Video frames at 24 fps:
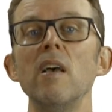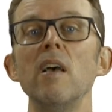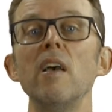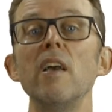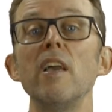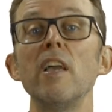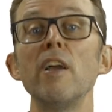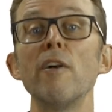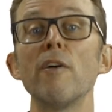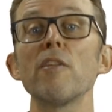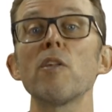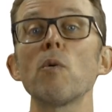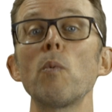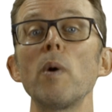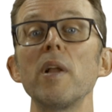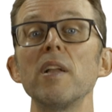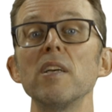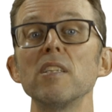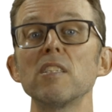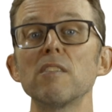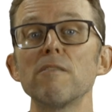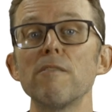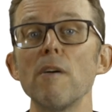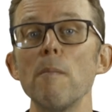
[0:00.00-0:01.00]
Here are the
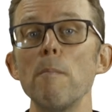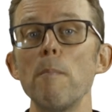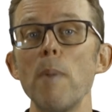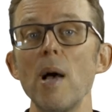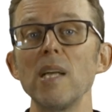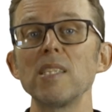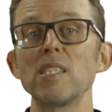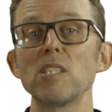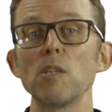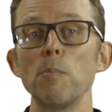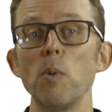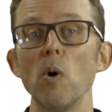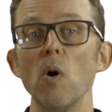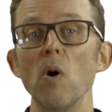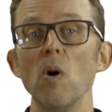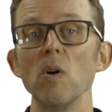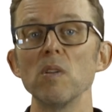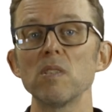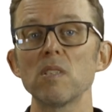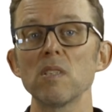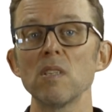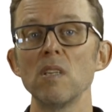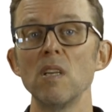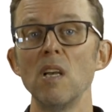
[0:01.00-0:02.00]
winners for best
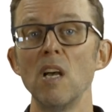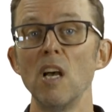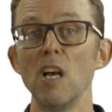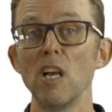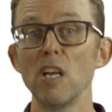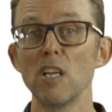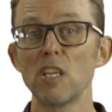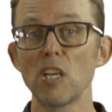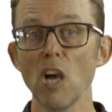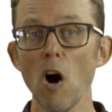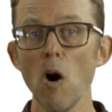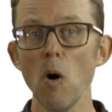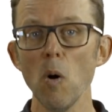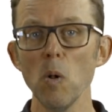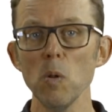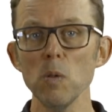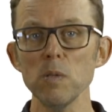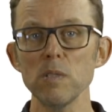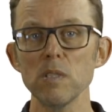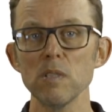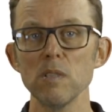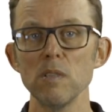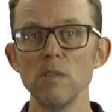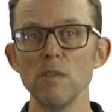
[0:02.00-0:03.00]
support.
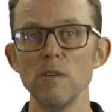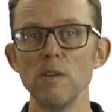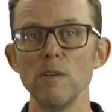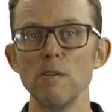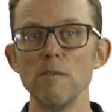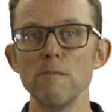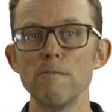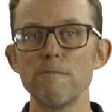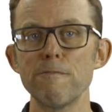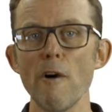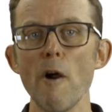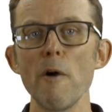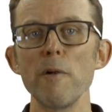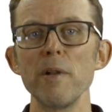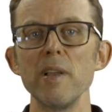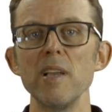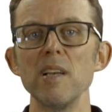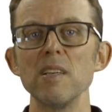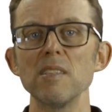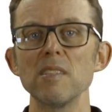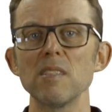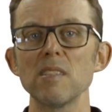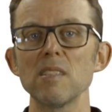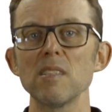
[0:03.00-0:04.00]
Gold,
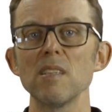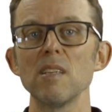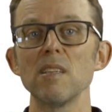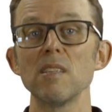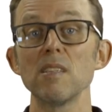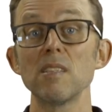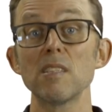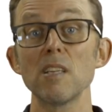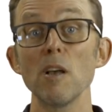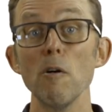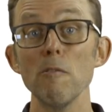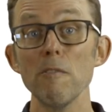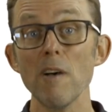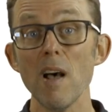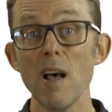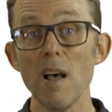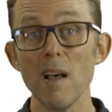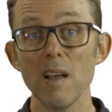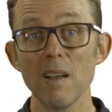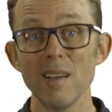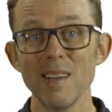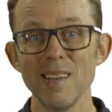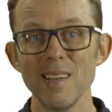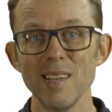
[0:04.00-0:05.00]
Fronius.
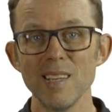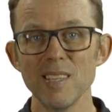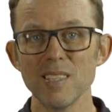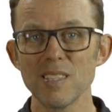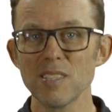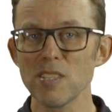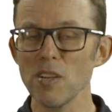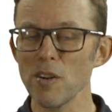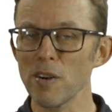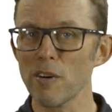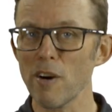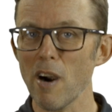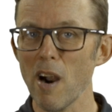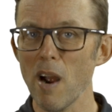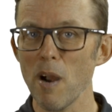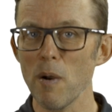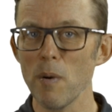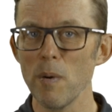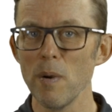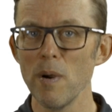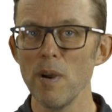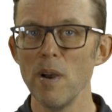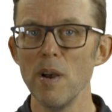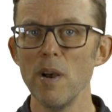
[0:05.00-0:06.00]
Silver,
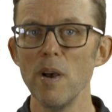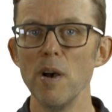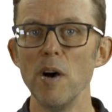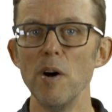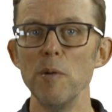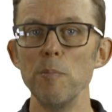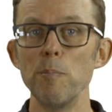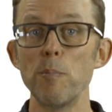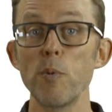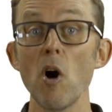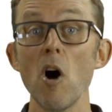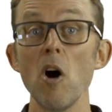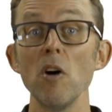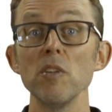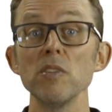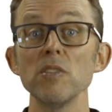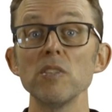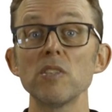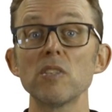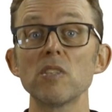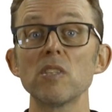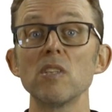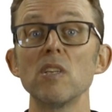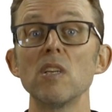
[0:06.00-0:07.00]
SunGrow. And
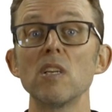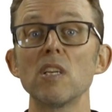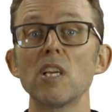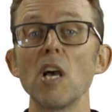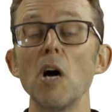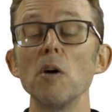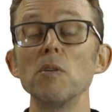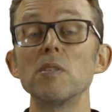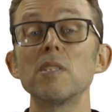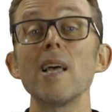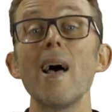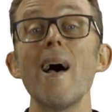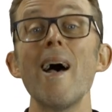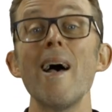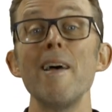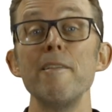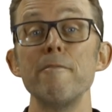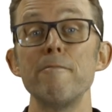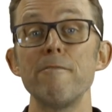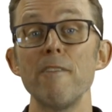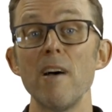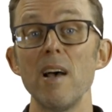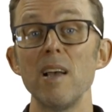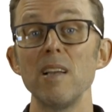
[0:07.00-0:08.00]
bronze goes to
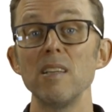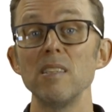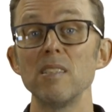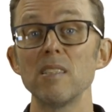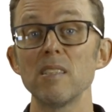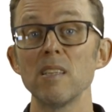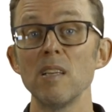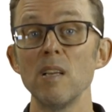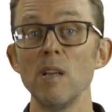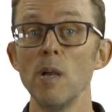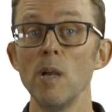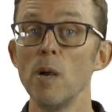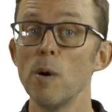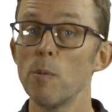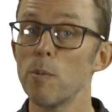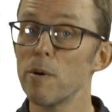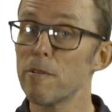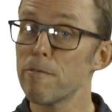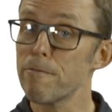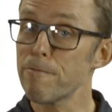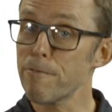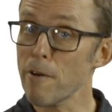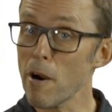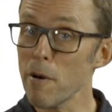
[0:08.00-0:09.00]
Enphase.
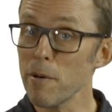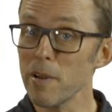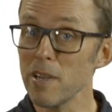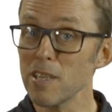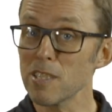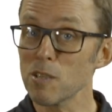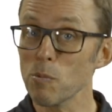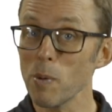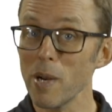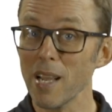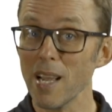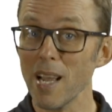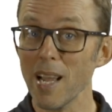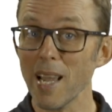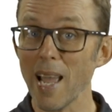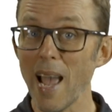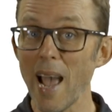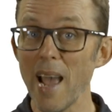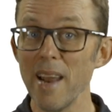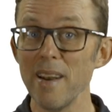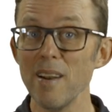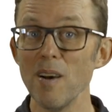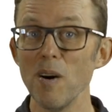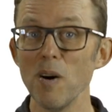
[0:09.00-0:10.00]
With Fronius winning
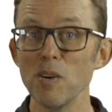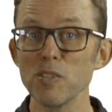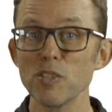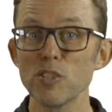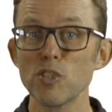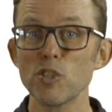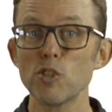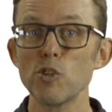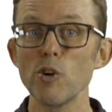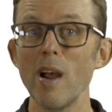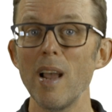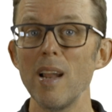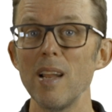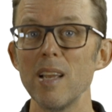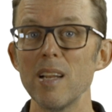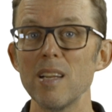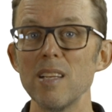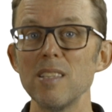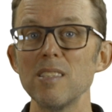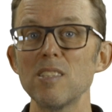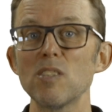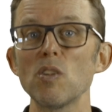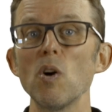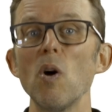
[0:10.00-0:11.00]
again, Australian
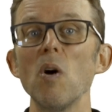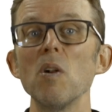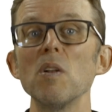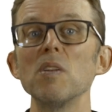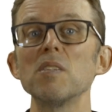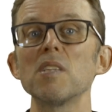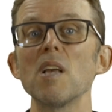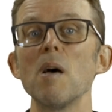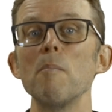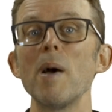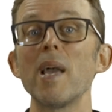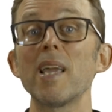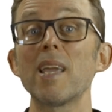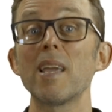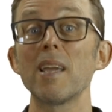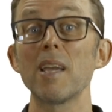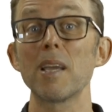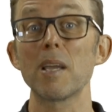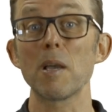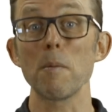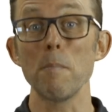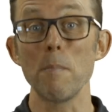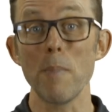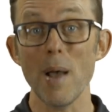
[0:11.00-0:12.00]
installers are making
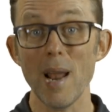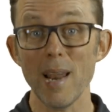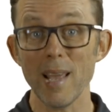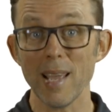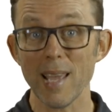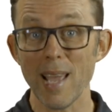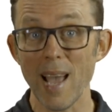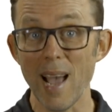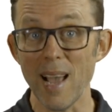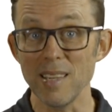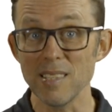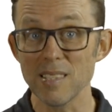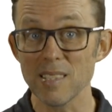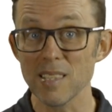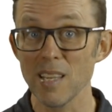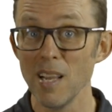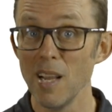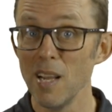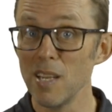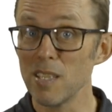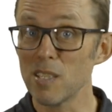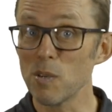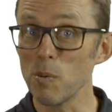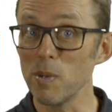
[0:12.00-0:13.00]
a compelling case
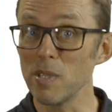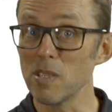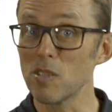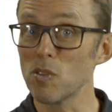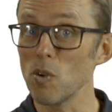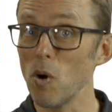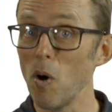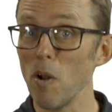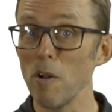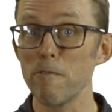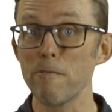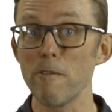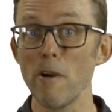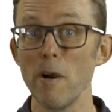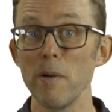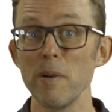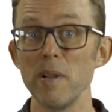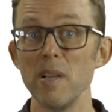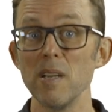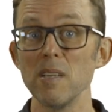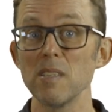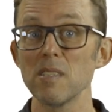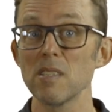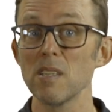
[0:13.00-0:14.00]
to install a
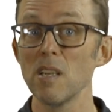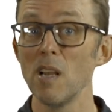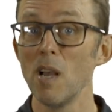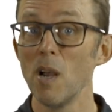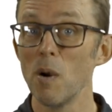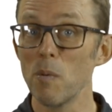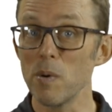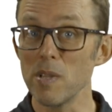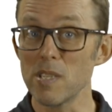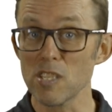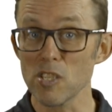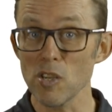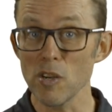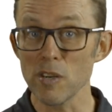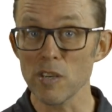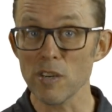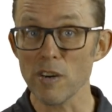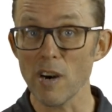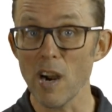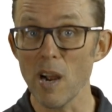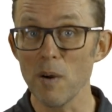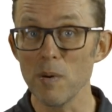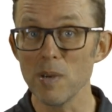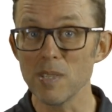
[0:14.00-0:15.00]
Fronius, with
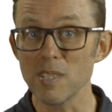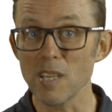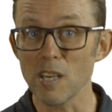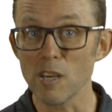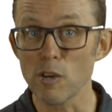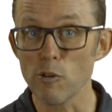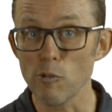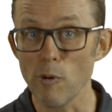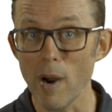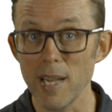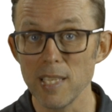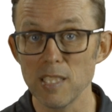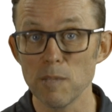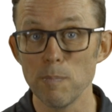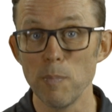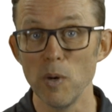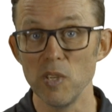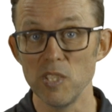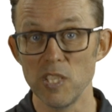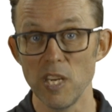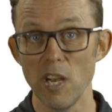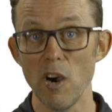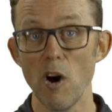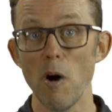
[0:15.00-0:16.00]
SunGrow as a great
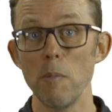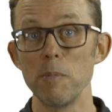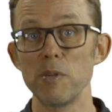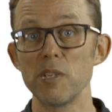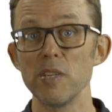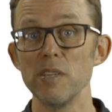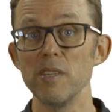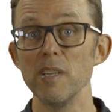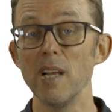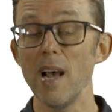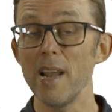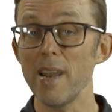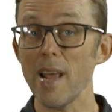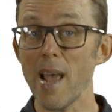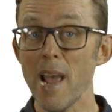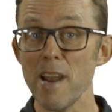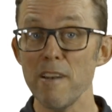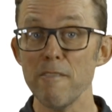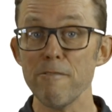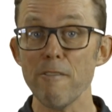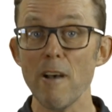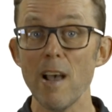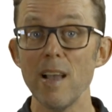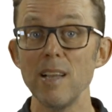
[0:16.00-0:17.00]
budget option, and
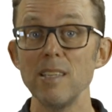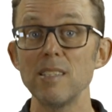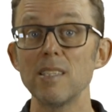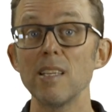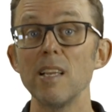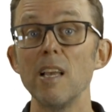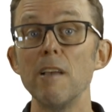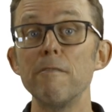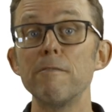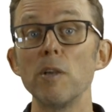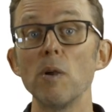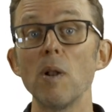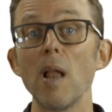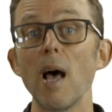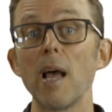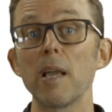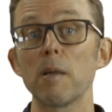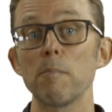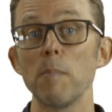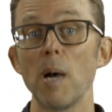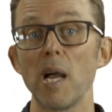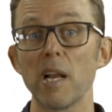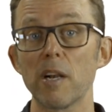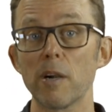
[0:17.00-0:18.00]
Enphase if you
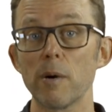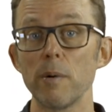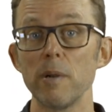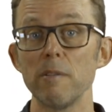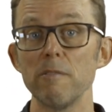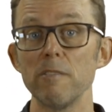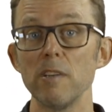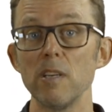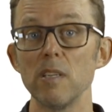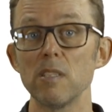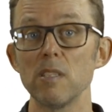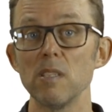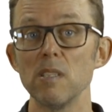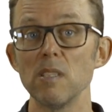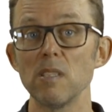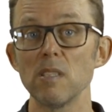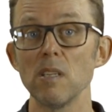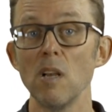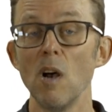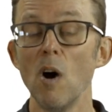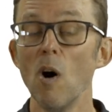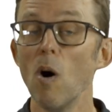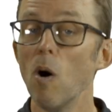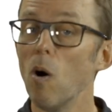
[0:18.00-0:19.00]
like microinverters.
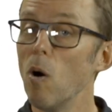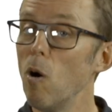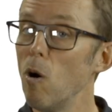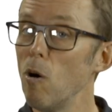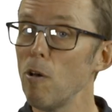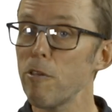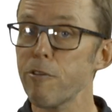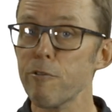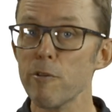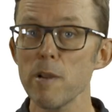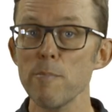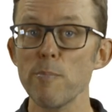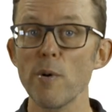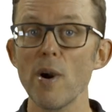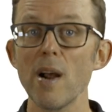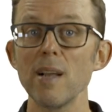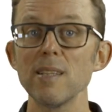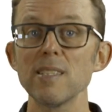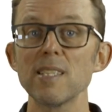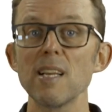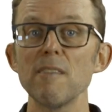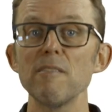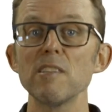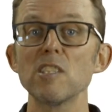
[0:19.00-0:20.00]
All three
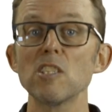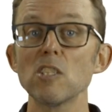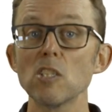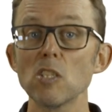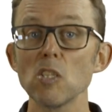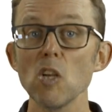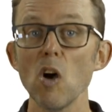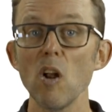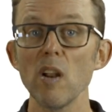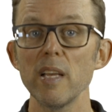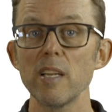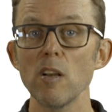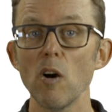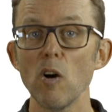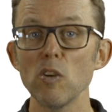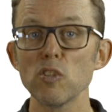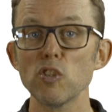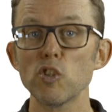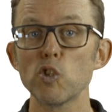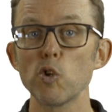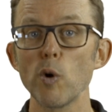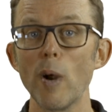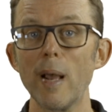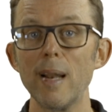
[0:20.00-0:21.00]
brands have a solid
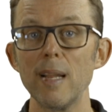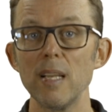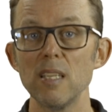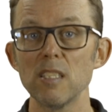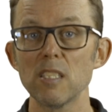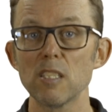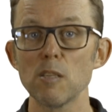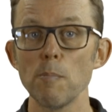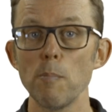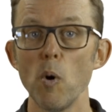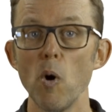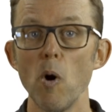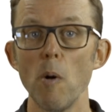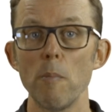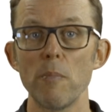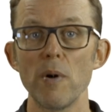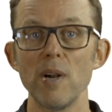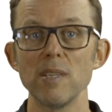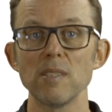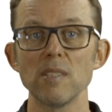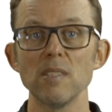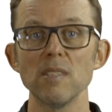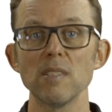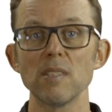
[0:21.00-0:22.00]
Australian support
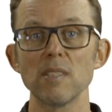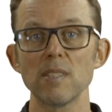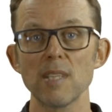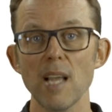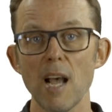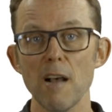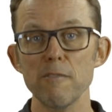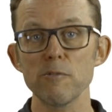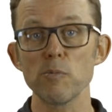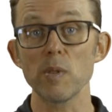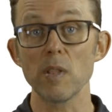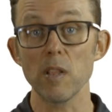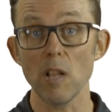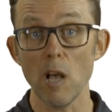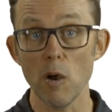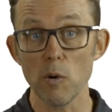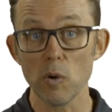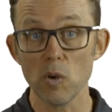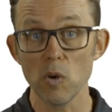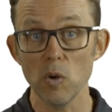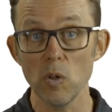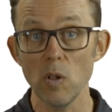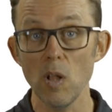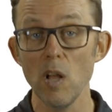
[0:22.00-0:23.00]
presence, staffed with
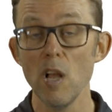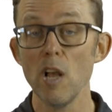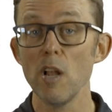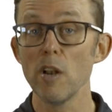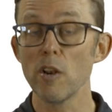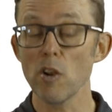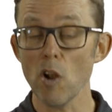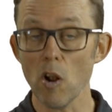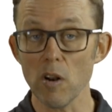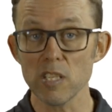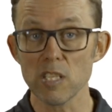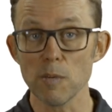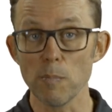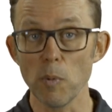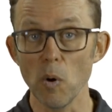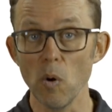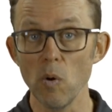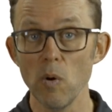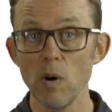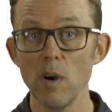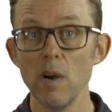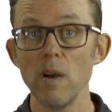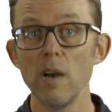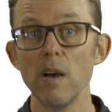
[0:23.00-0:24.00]
local,
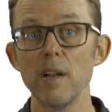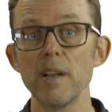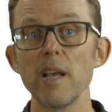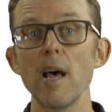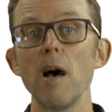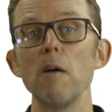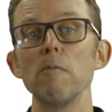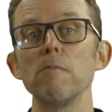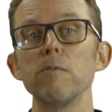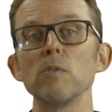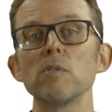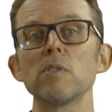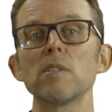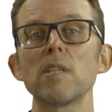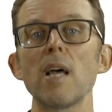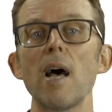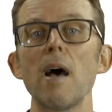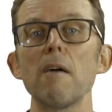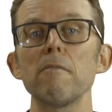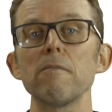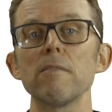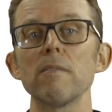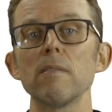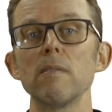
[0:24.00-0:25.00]
knowledgeable, and helpful
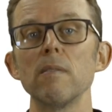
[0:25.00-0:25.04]
staff.